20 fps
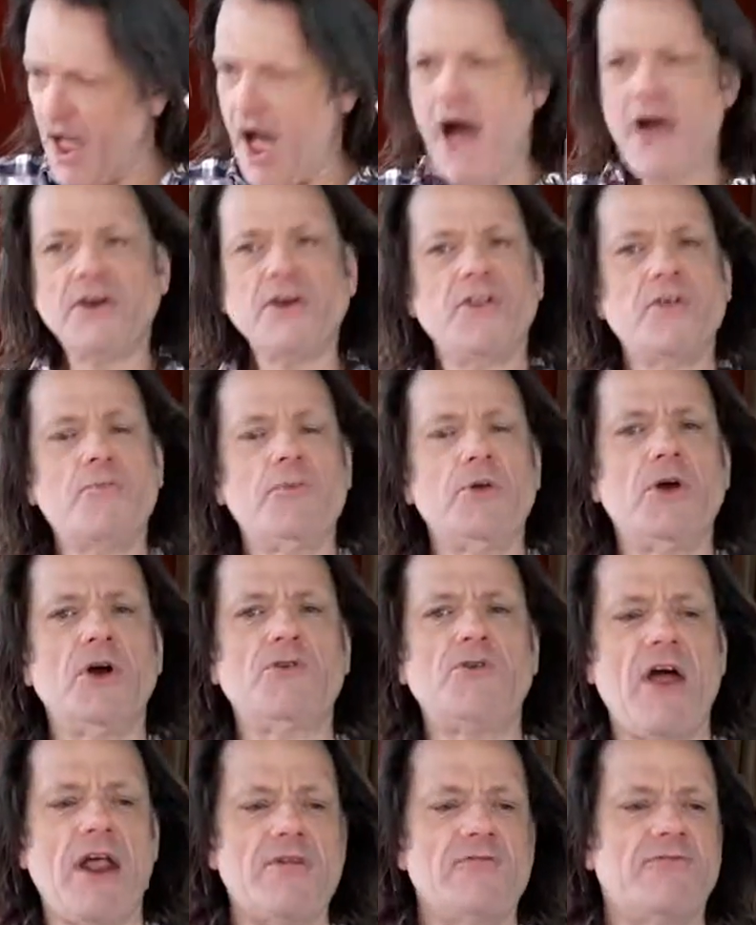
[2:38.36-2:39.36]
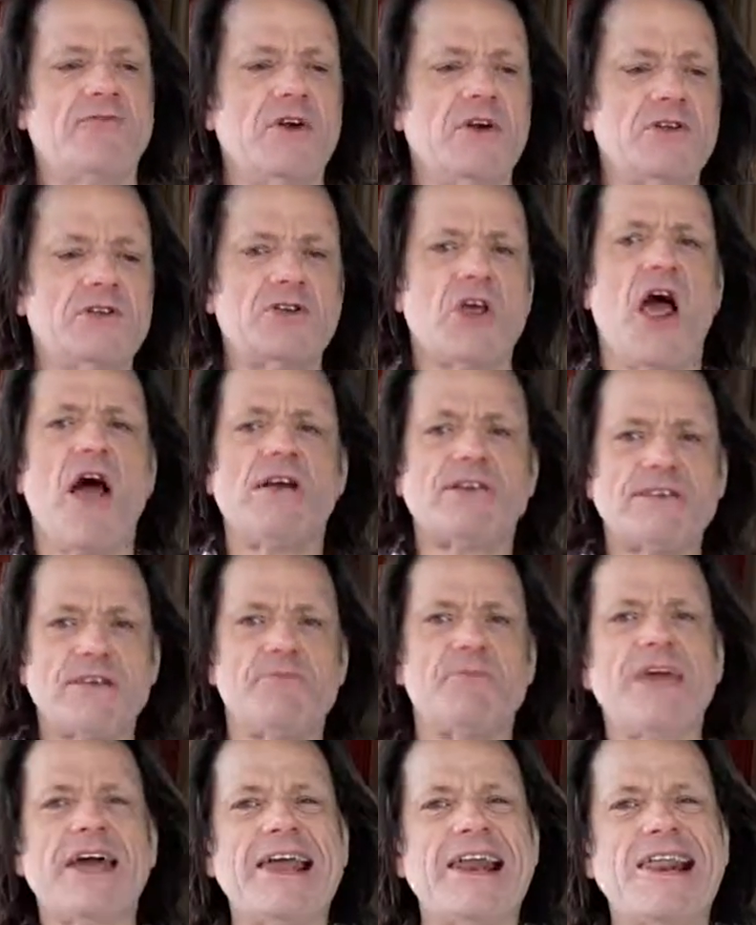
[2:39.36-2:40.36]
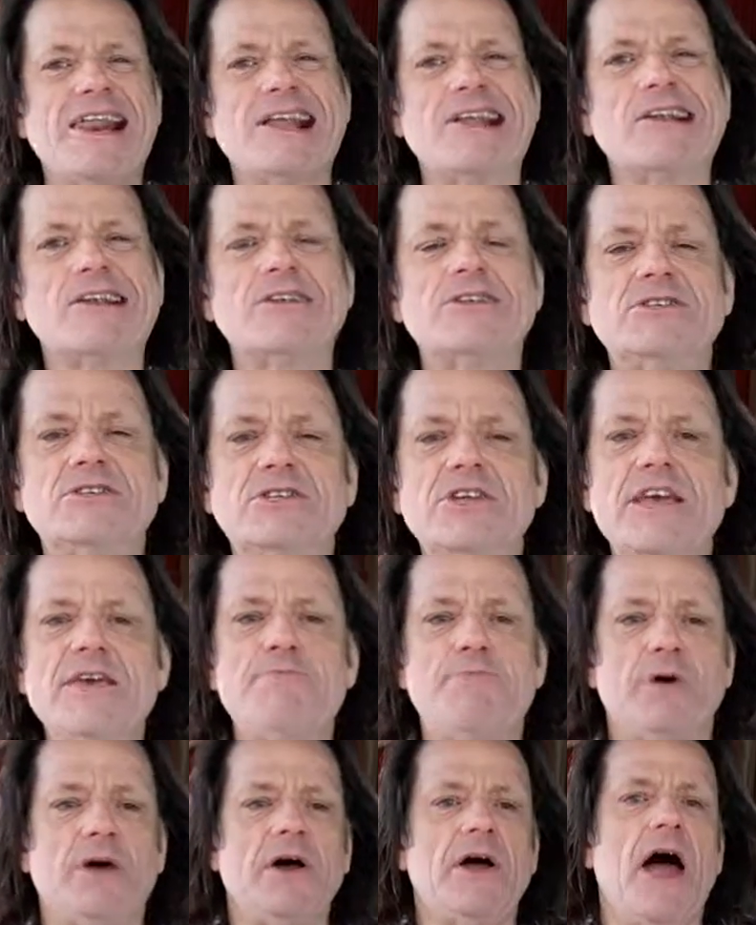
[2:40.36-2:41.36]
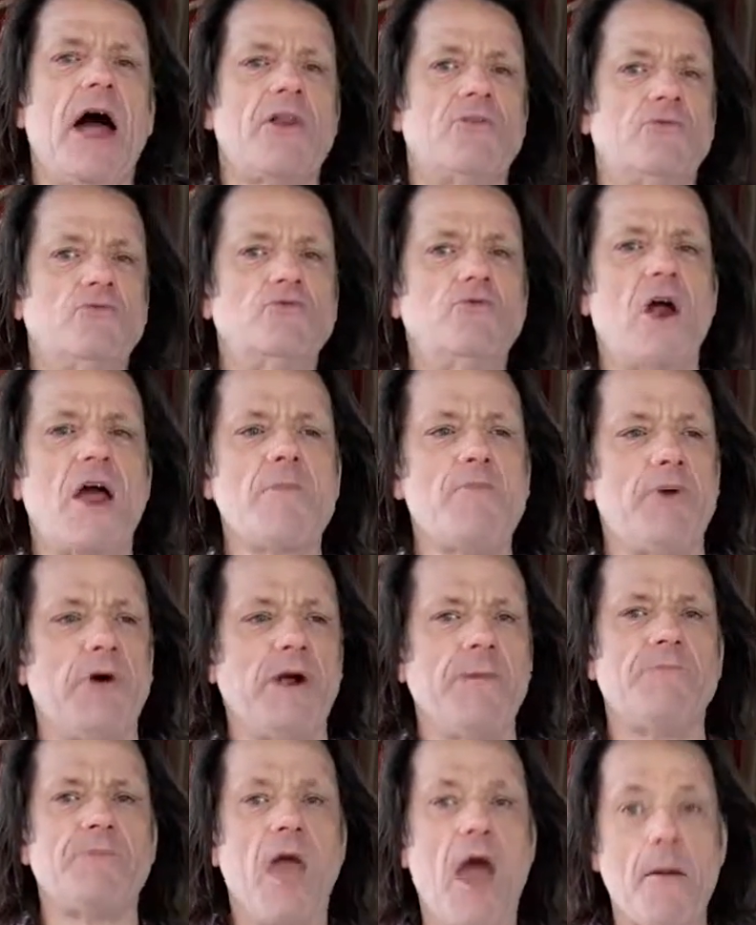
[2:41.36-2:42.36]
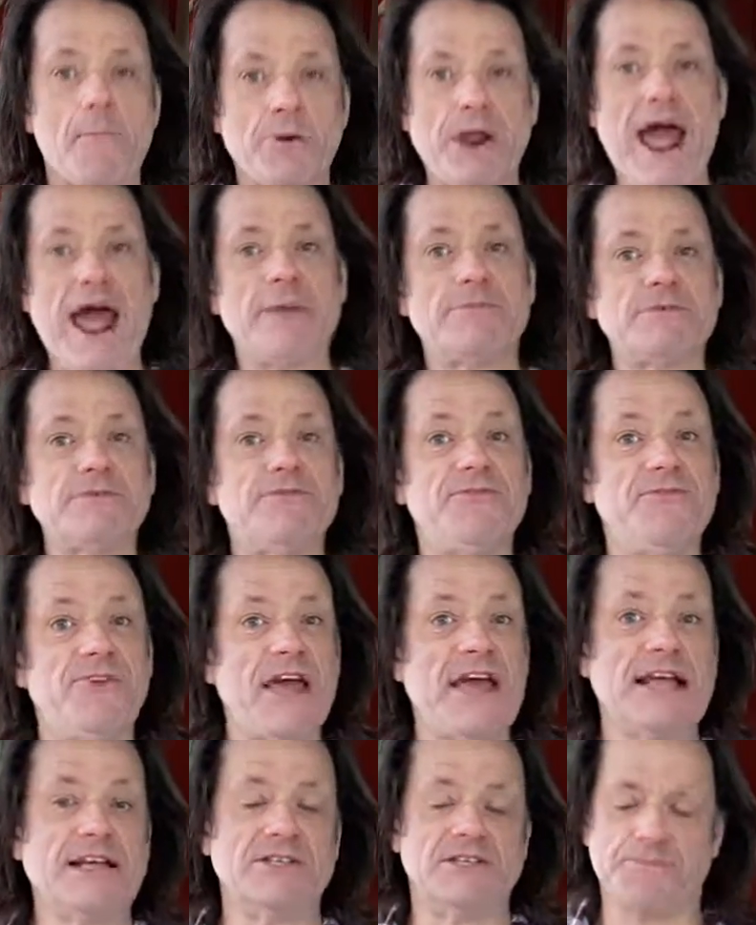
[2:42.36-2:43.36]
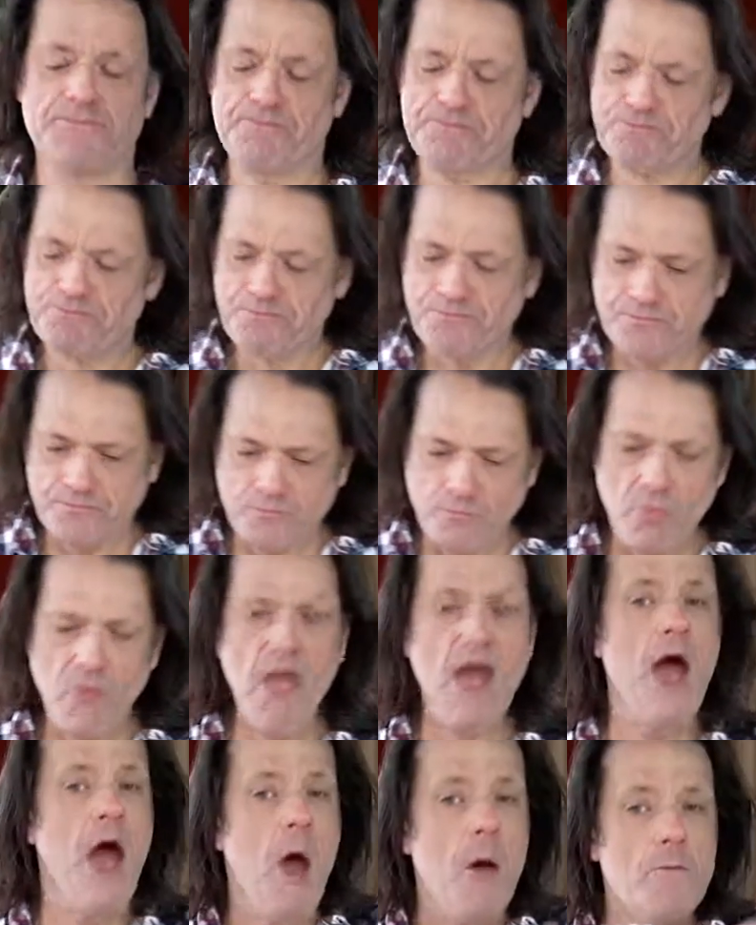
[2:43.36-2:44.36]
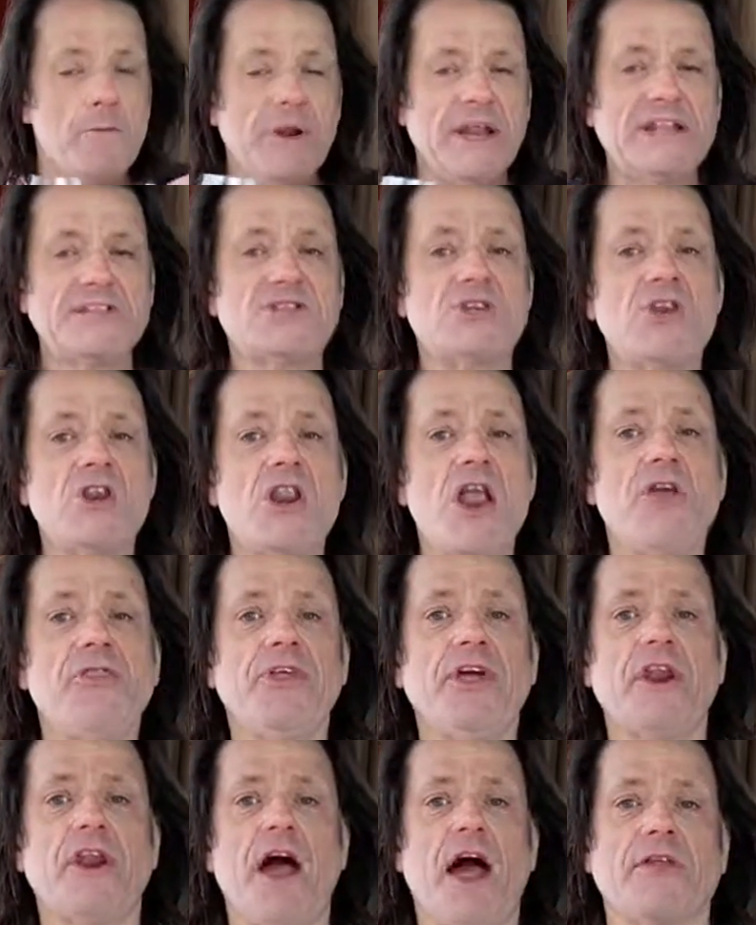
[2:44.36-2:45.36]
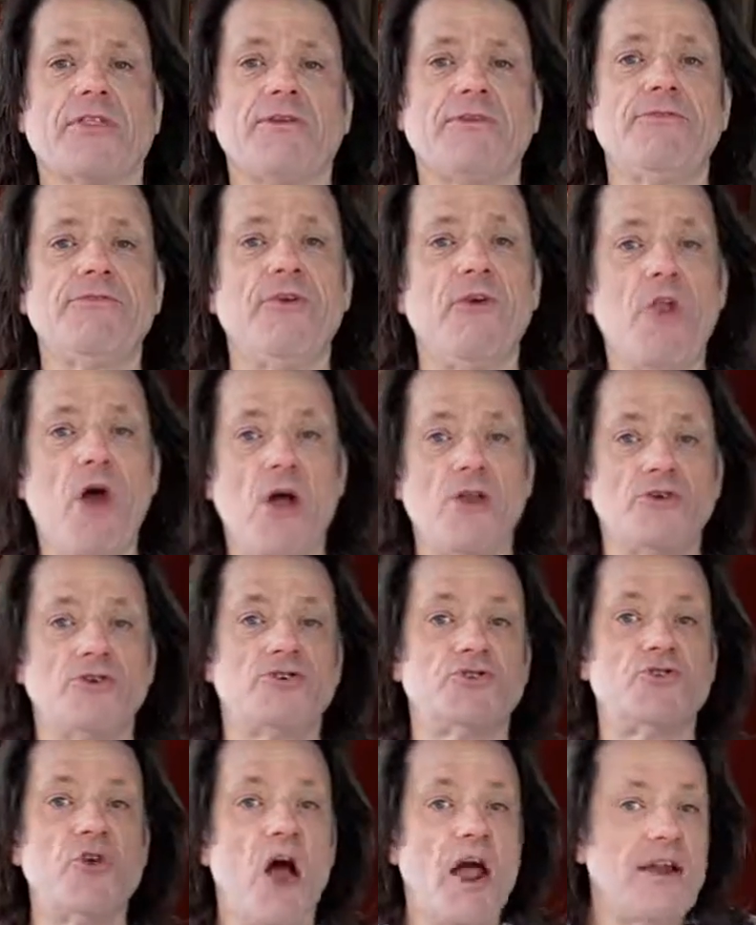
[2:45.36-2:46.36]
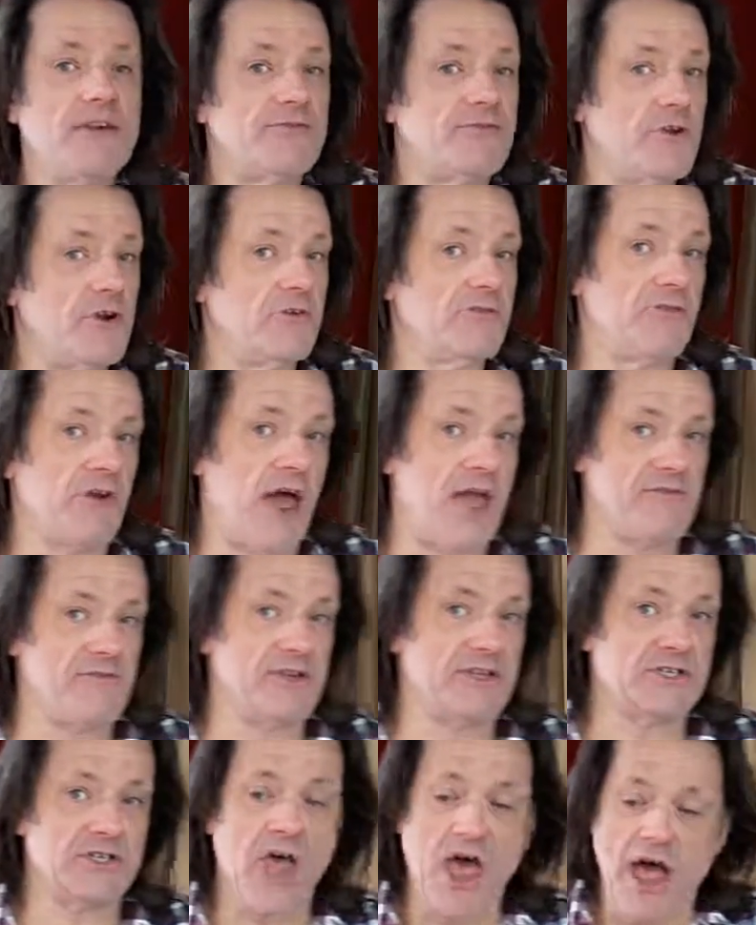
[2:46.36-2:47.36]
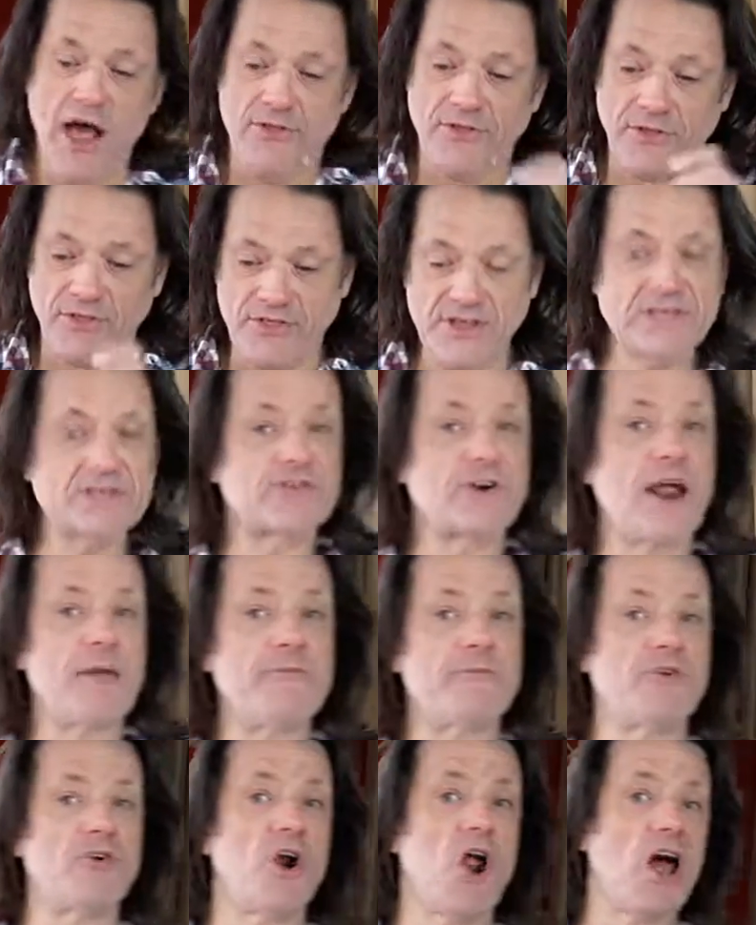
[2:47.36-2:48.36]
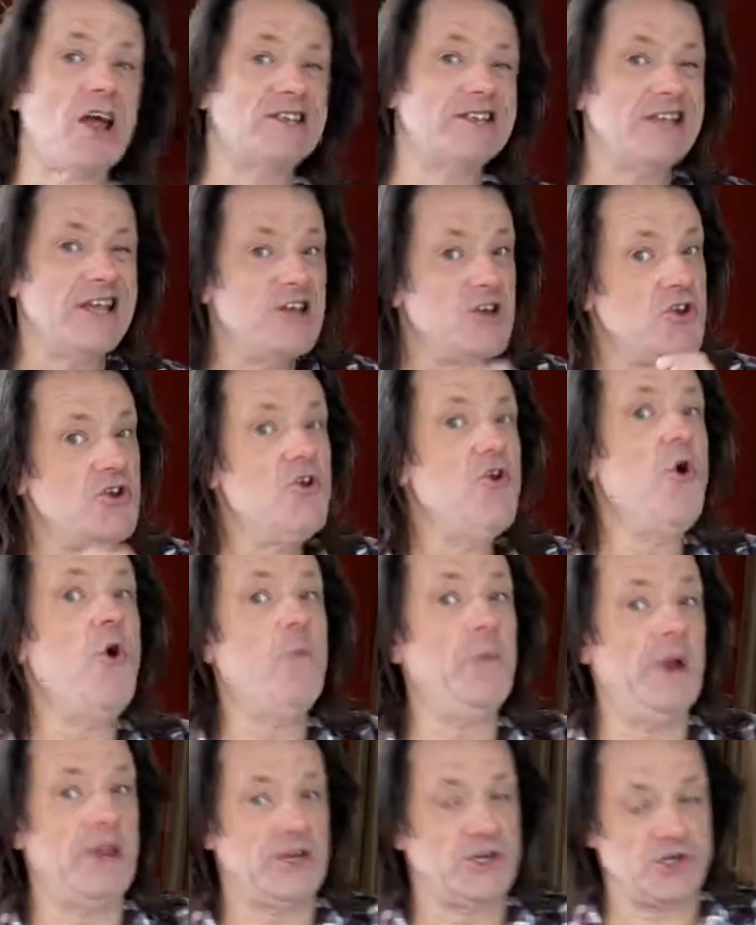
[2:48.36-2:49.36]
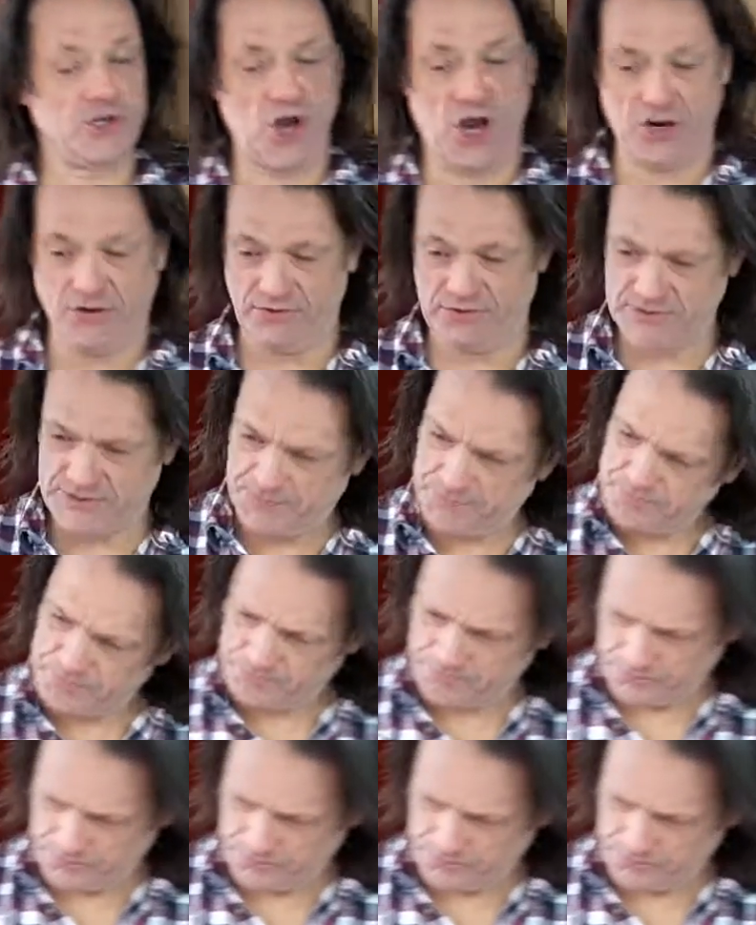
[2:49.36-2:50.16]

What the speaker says: Under the pure red fruits, something a little deeper and riper, perhaps figs. But it's nothing like the full-on dried fruit flavours that this grape variety normally shows.